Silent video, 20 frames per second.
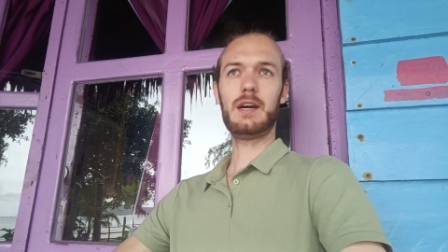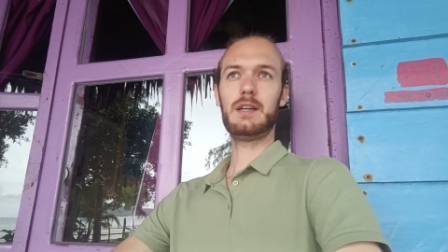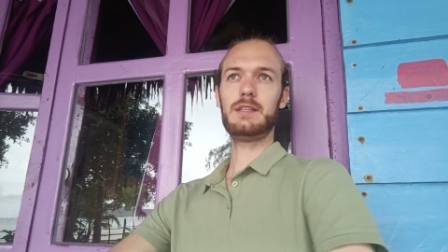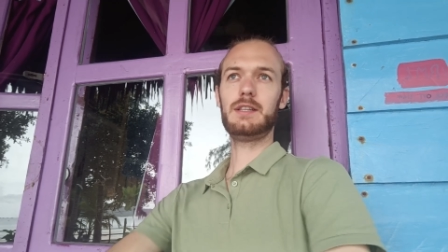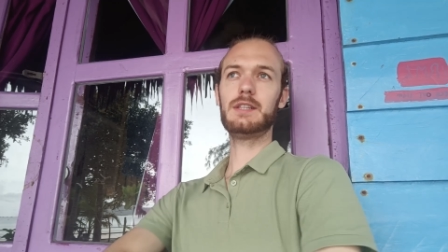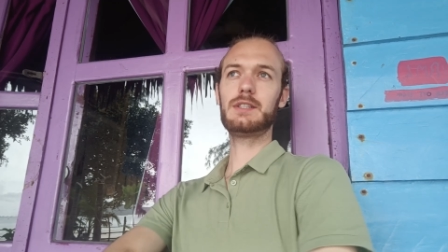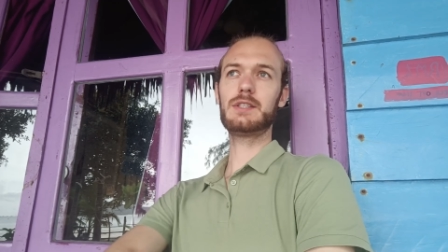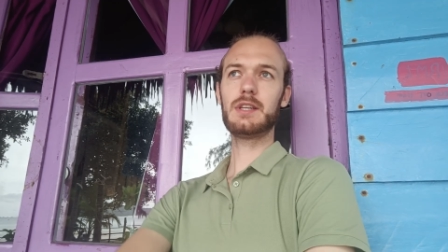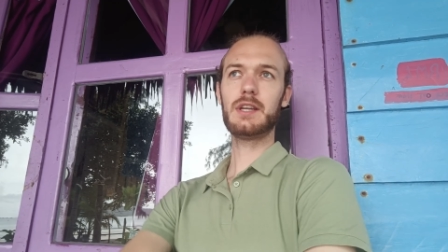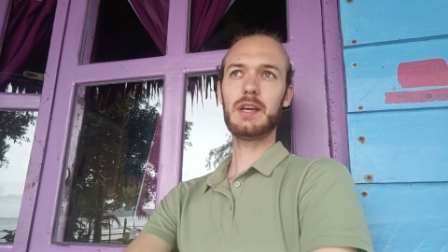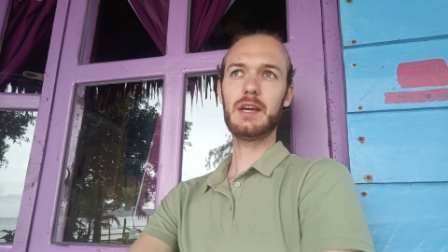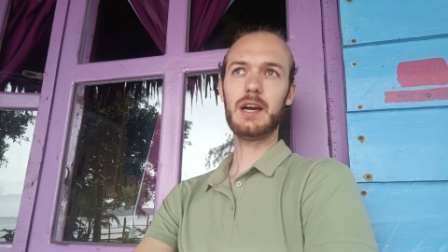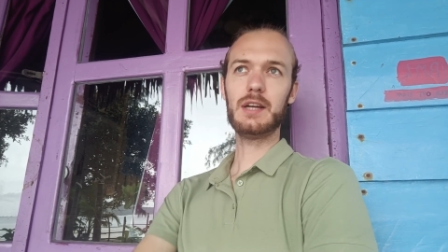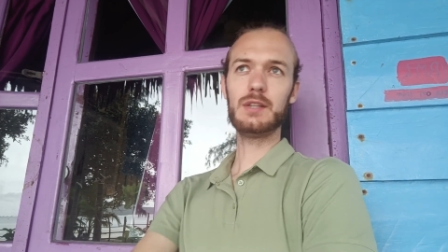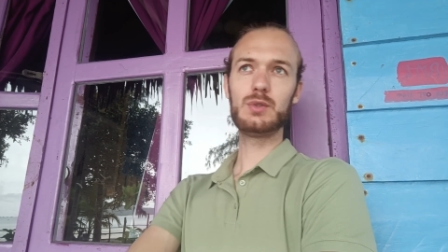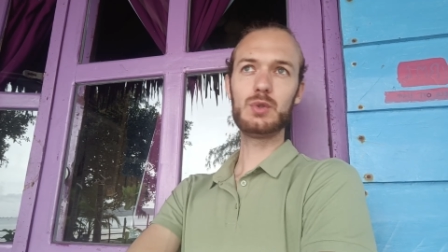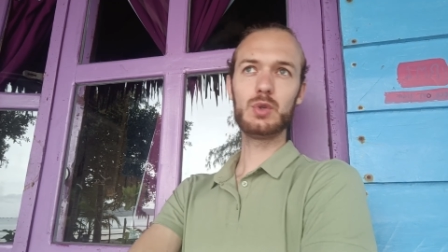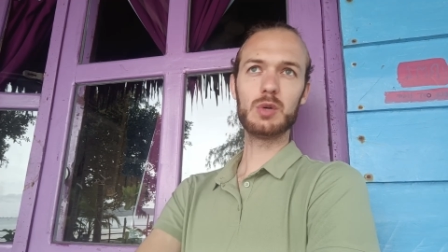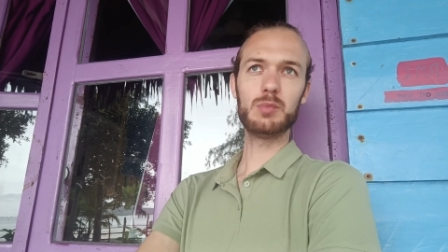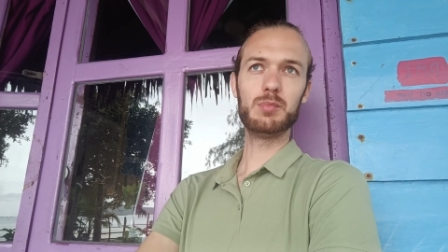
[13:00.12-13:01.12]
Yesterday I
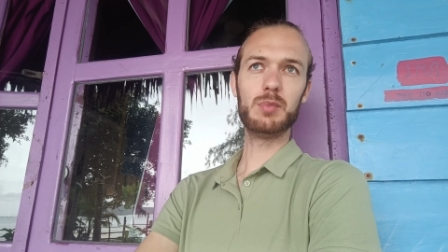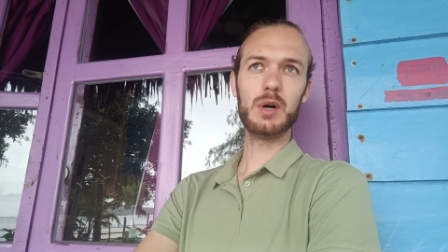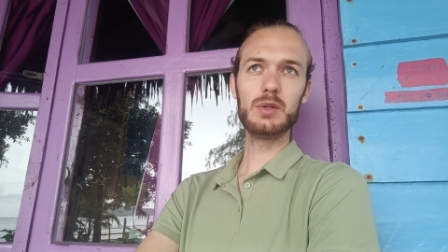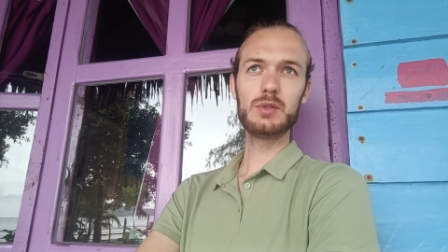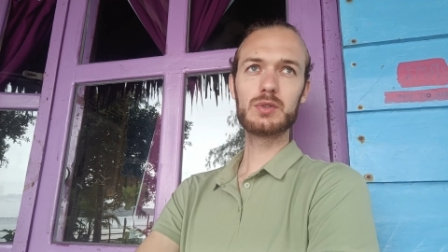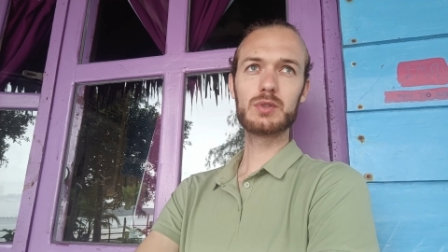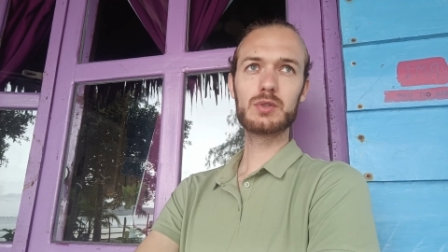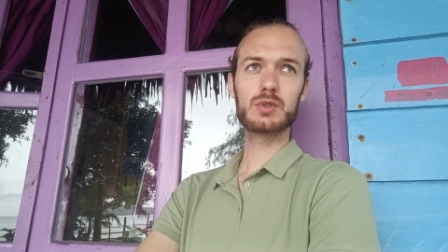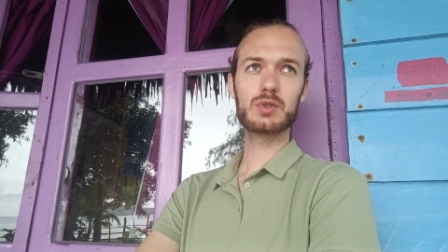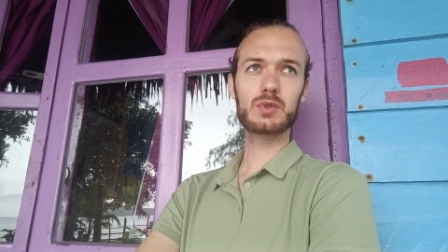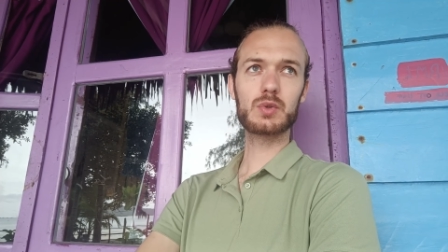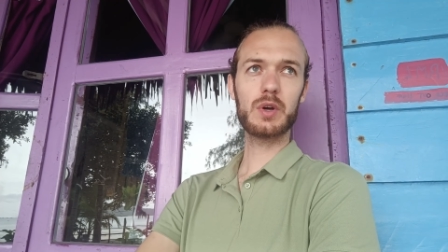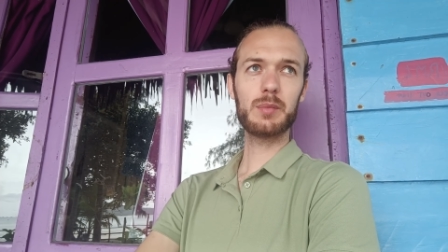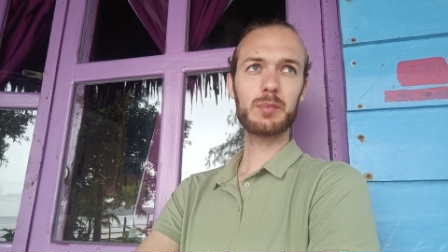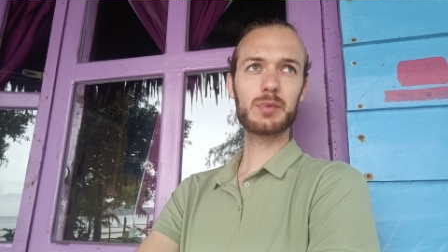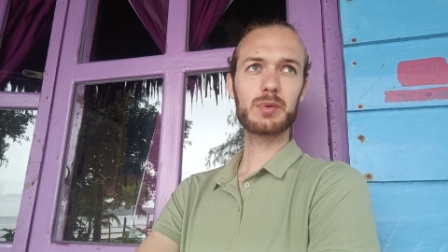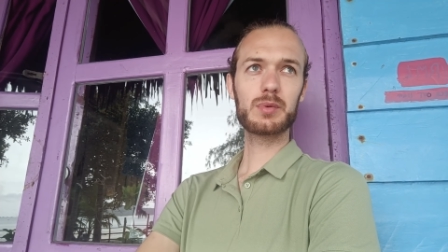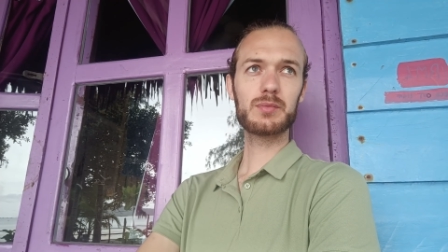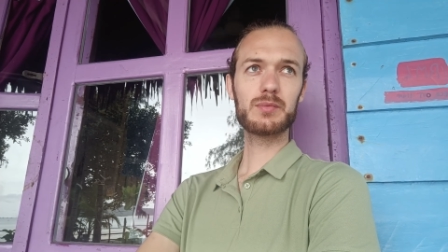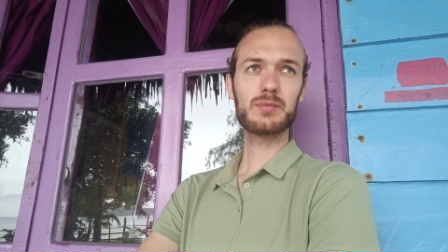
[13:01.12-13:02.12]
took a boat
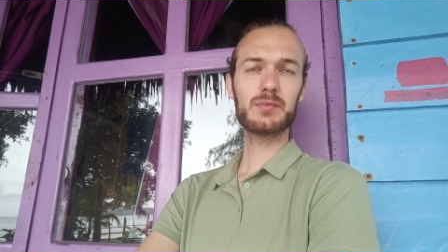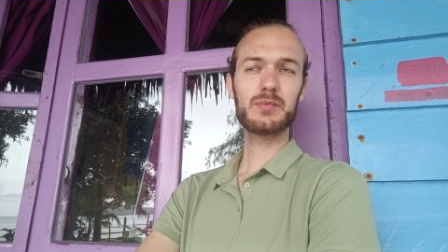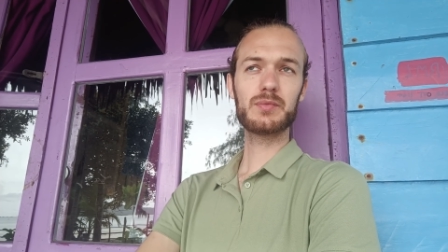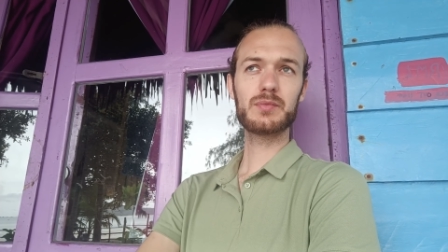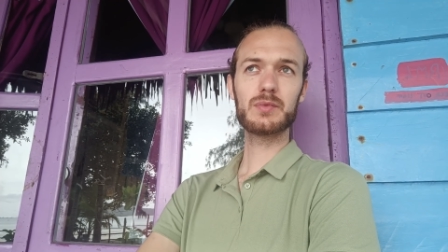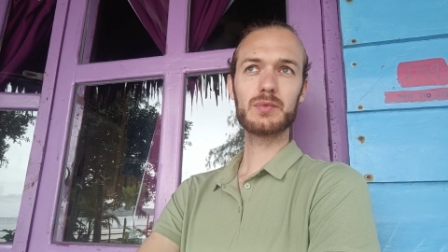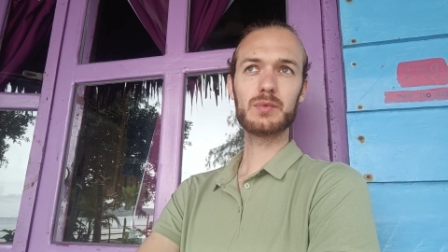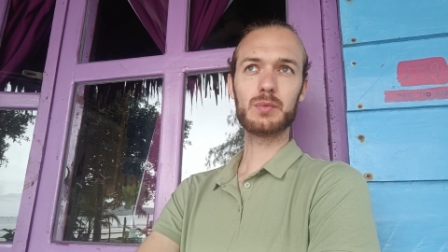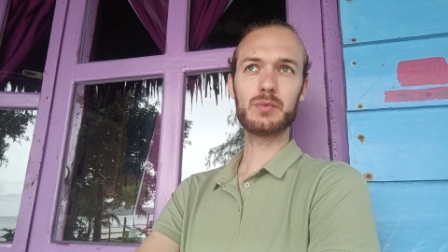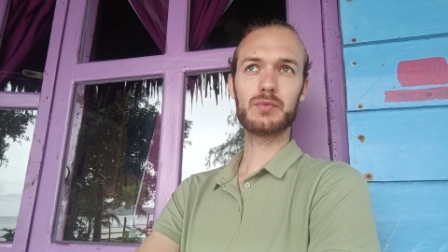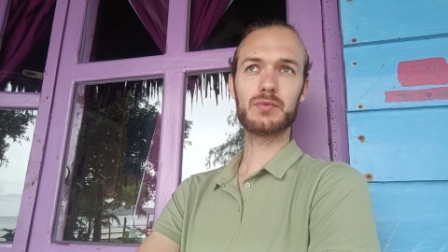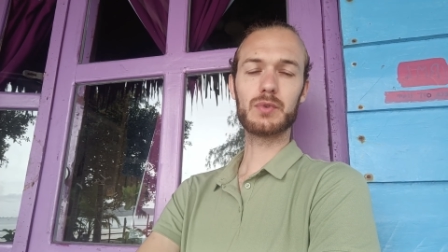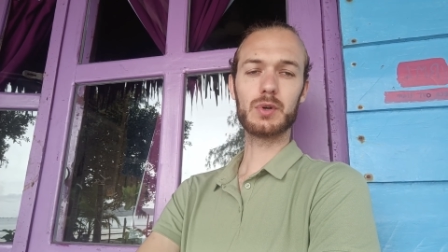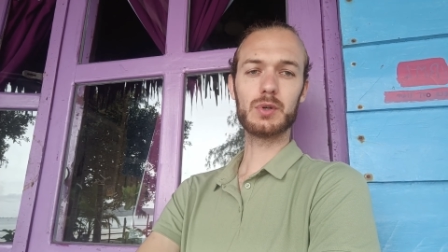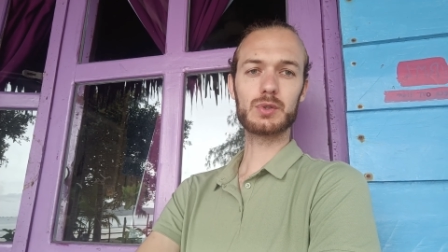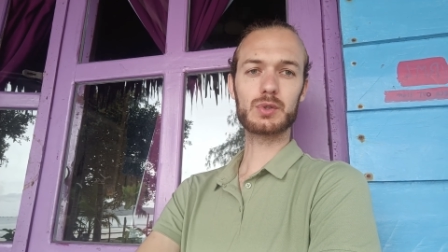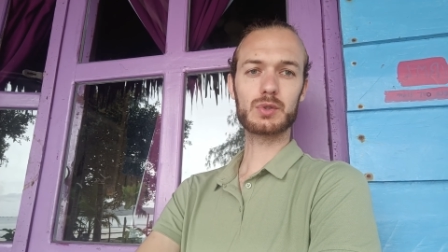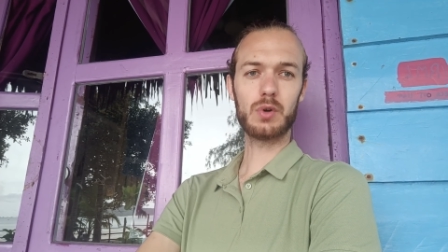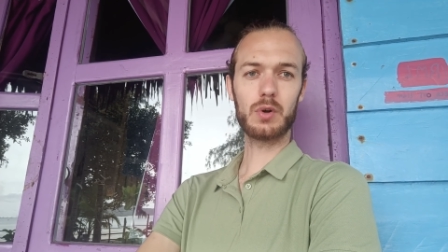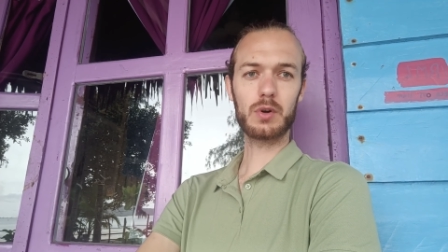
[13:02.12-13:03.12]
trip
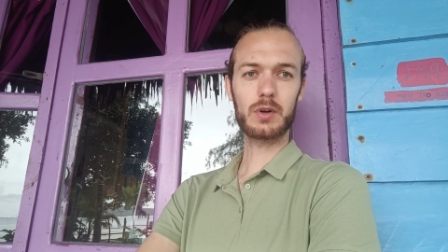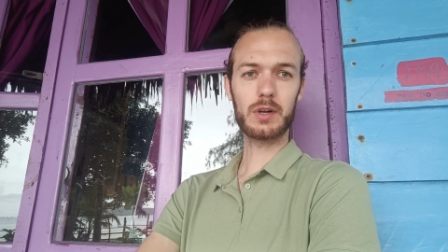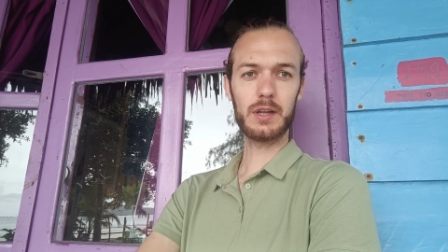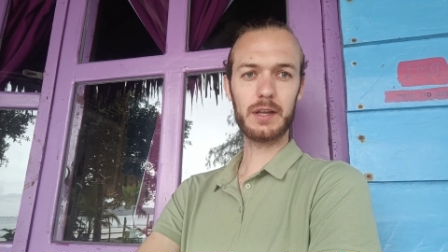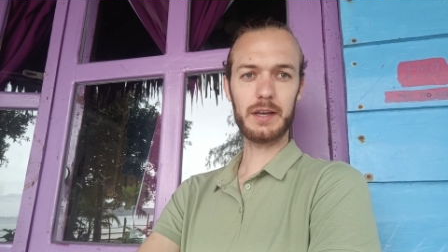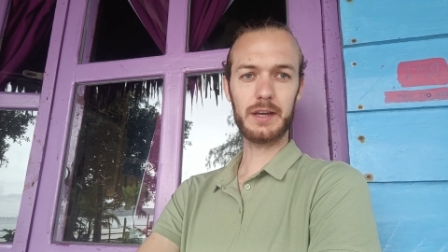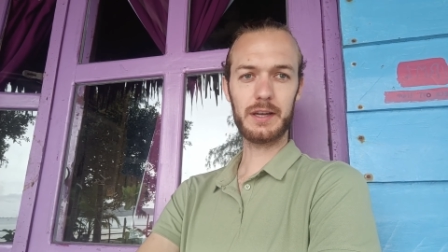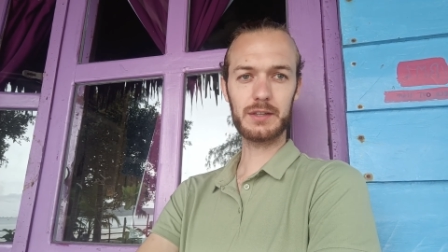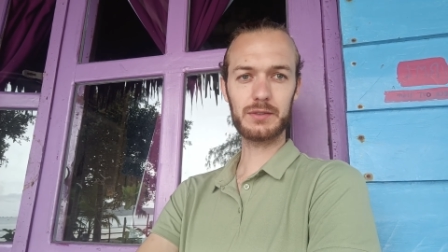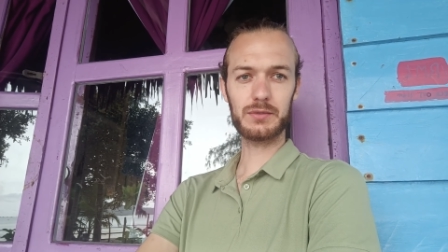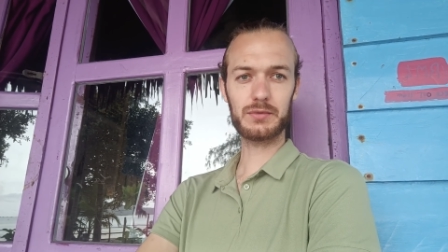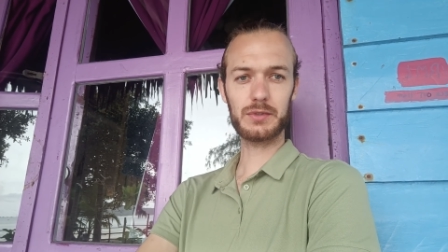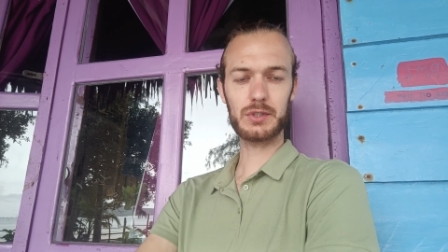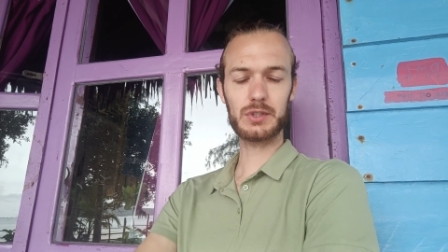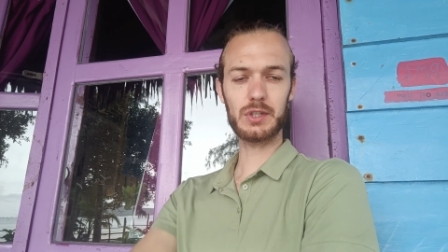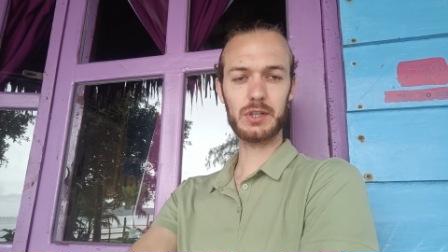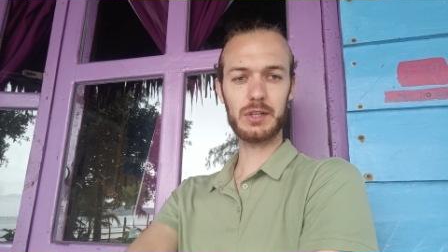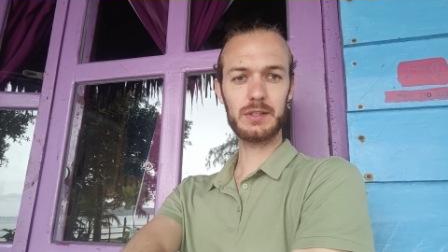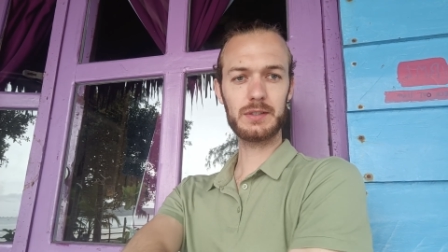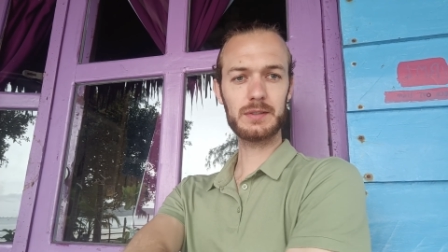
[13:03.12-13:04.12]
for snorkeling and
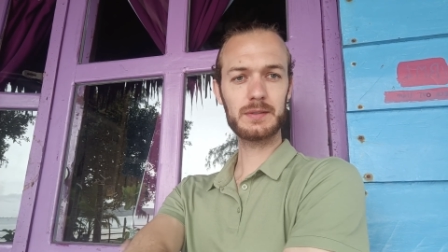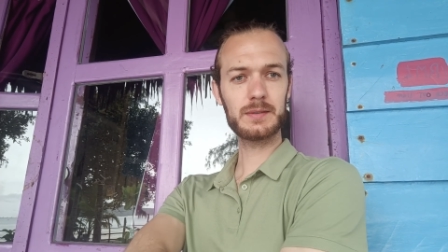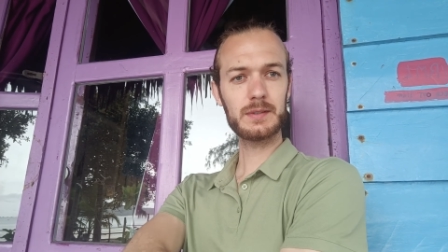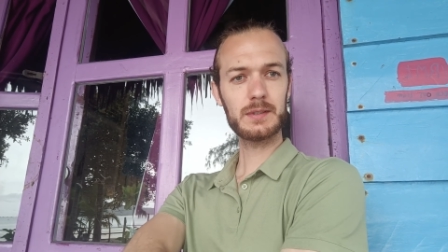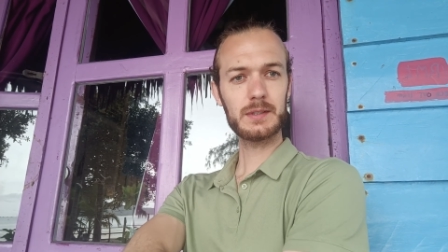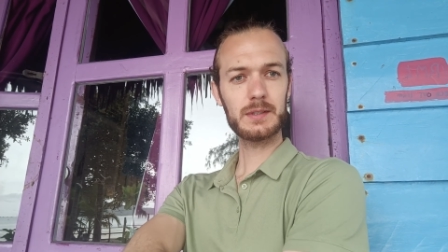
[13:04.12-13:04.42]
fishing,